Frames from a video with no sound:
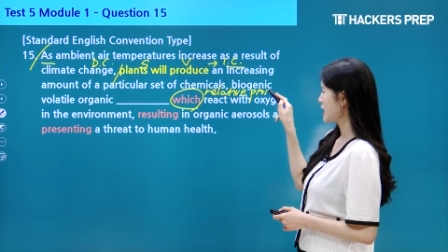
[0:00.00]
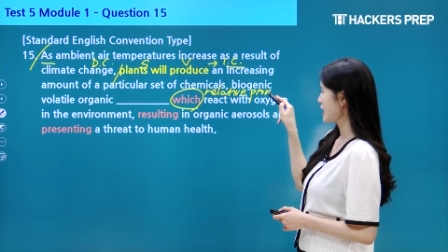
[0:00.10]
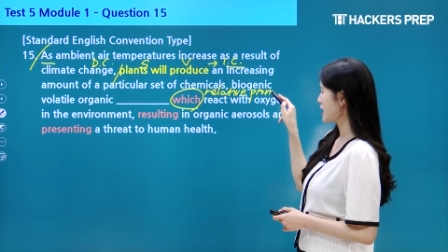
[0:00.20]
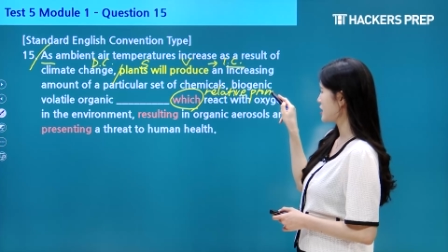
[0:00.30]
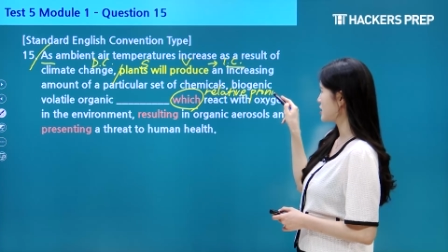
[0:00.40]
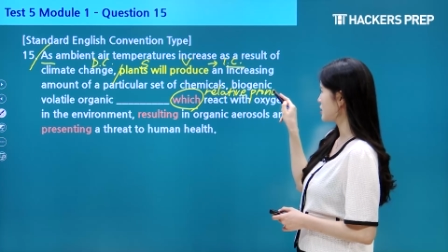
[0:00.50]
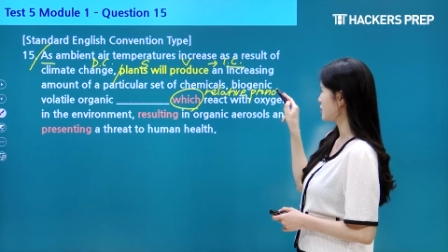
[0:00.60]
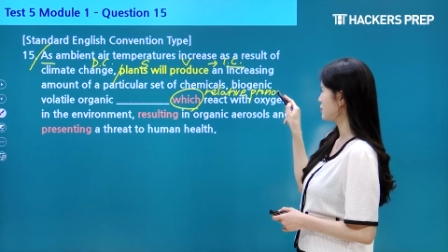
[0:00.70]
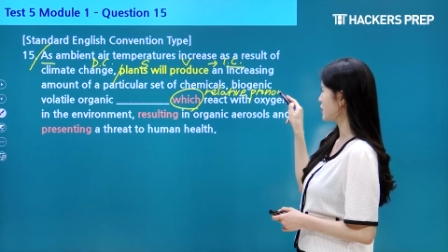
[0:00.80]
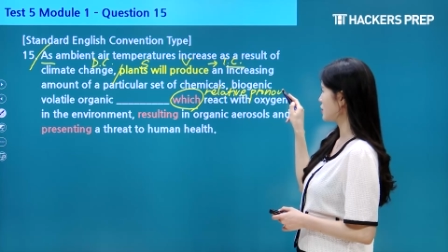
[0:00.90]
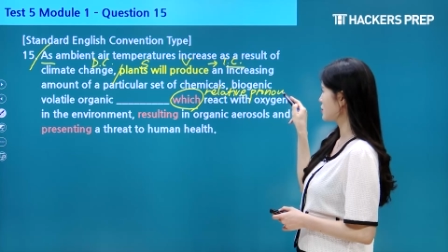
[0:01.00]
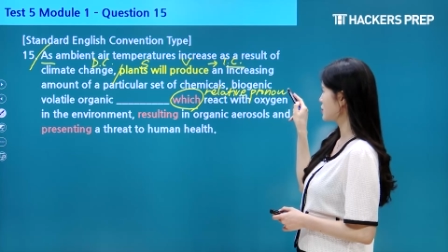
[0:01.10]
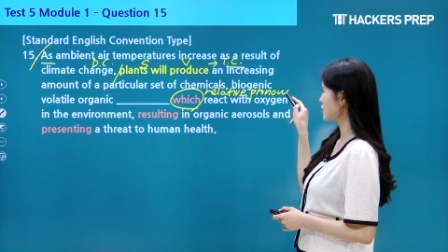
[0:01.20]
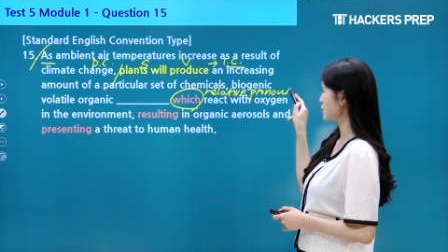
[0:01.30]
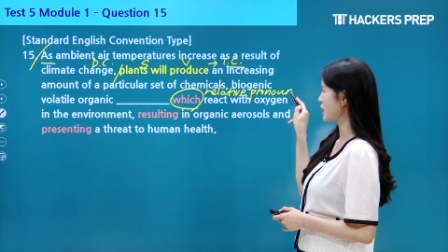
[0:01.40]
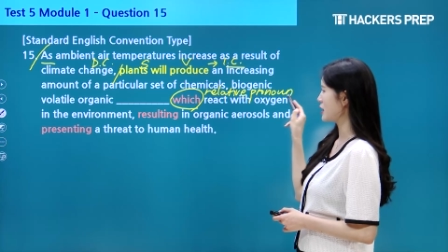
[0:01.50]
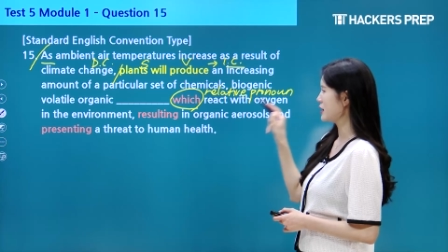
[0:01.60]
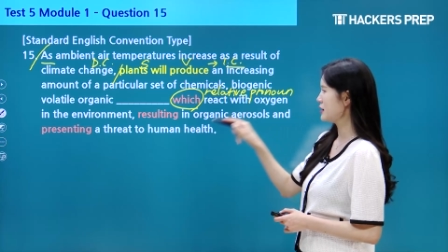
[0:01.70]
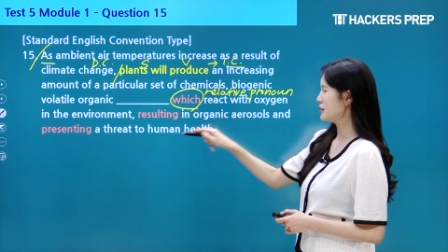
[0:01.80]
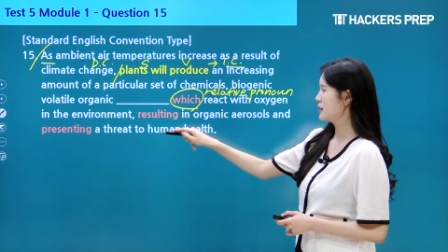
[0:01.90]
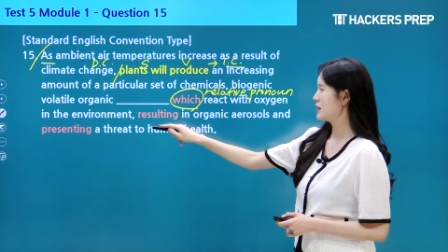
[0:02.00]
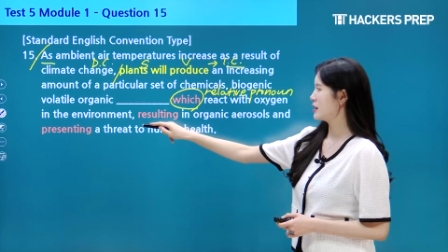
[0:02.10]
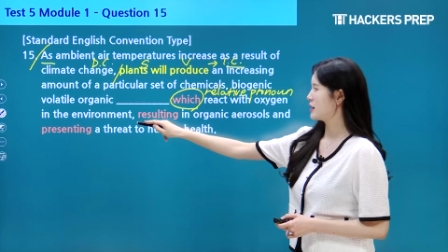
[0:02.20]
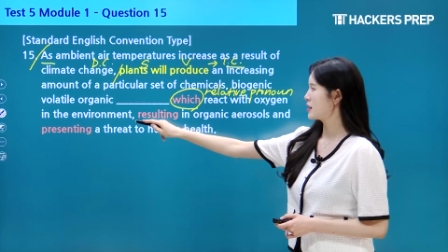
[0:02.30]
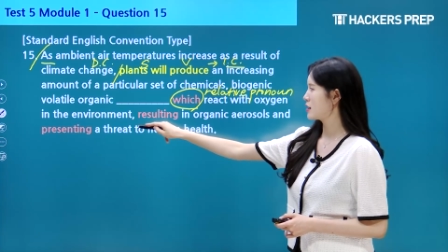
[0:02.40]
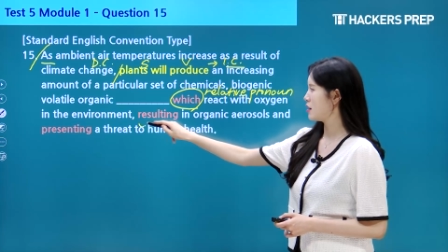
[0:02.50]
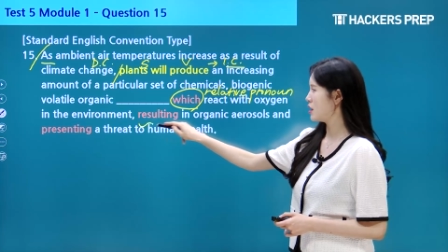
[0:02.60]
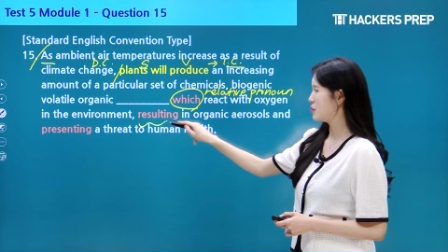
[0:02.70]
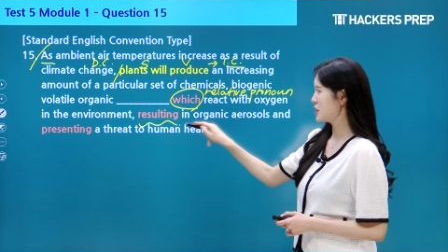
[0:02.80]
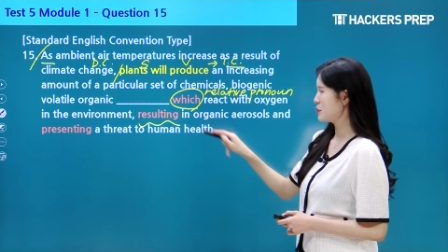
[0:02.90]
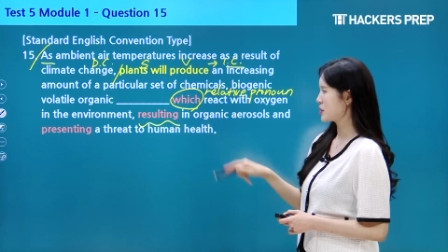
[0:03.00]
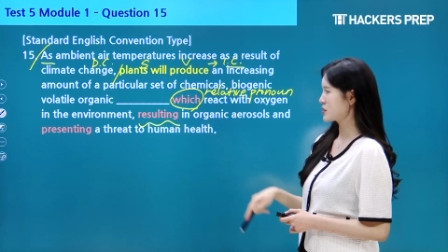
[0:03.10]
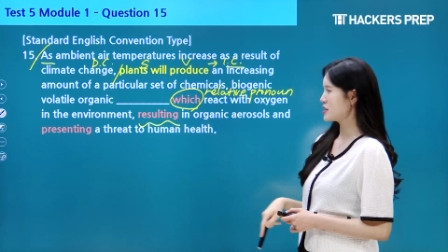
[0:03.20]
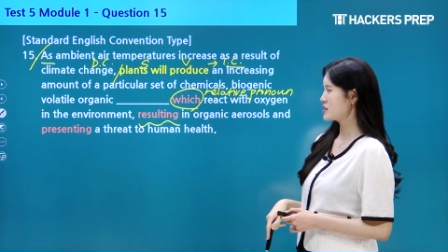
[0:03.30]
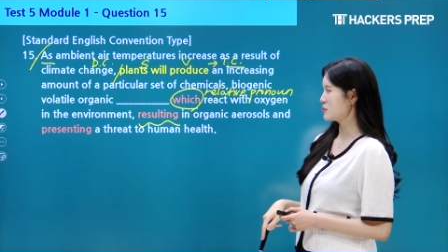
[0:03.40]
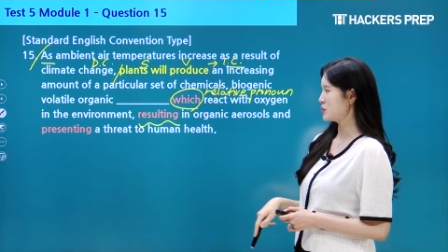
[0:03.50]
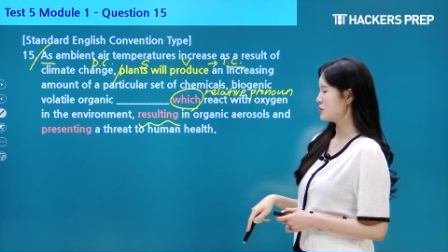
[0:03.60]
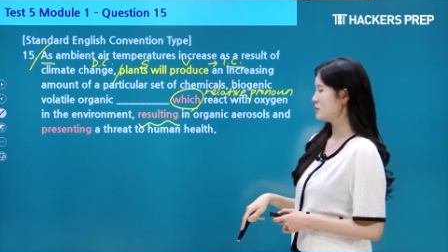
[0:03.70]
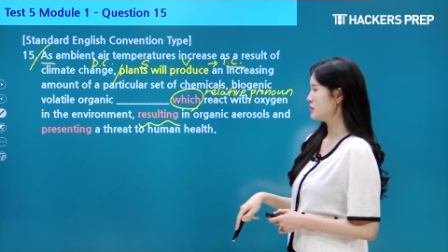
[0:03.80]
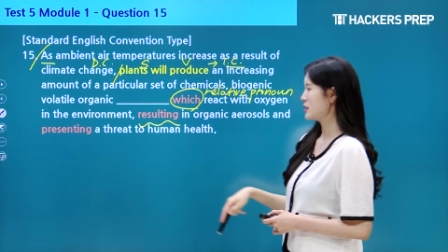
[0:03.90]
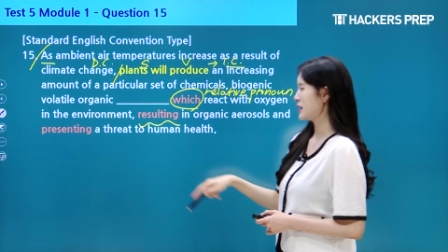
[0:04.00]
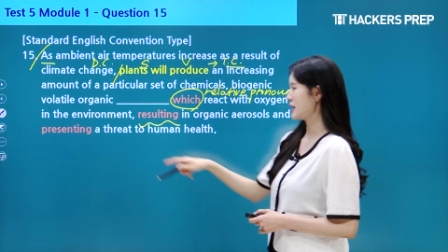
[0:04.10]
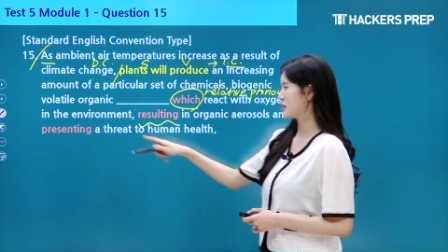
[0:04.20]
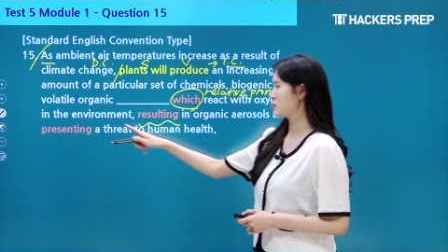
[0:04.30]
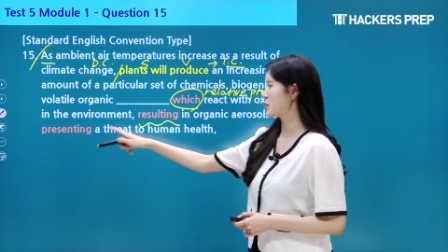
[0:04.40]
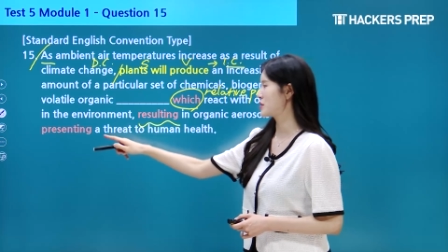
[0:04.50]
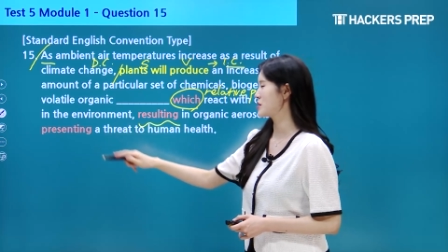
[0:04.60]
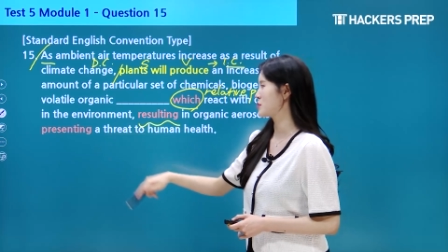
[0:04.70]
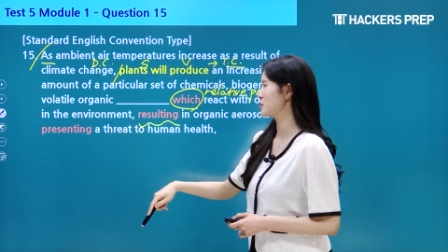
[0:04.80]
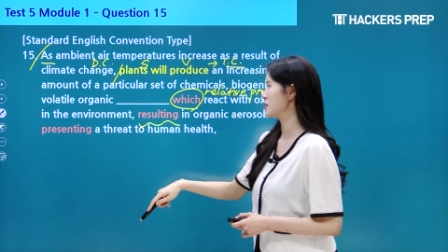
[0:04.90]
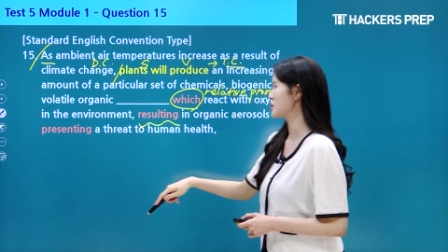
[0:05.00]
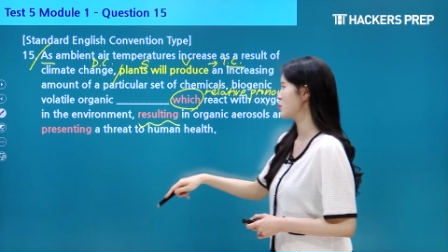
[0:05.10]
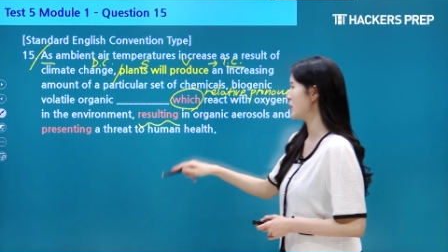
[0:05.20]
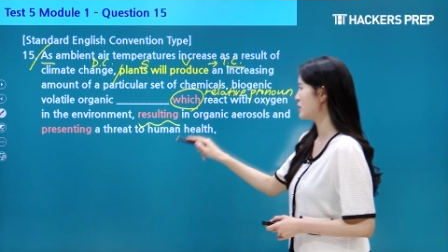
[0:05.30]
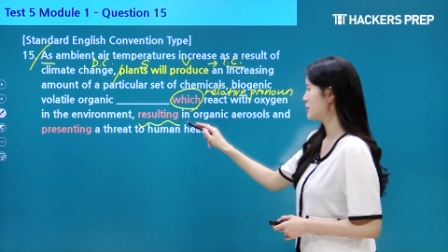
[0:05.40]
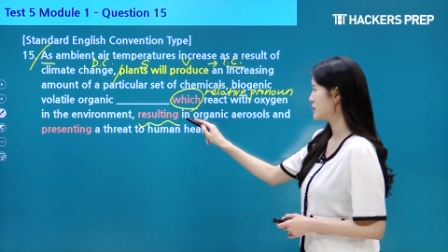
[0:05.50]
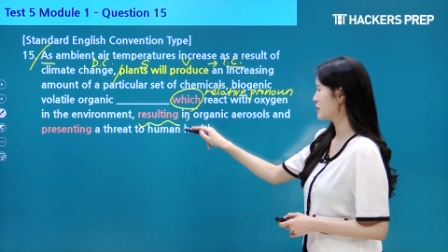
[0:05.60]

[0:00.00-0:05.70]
And you've also got comma participle and participle as well.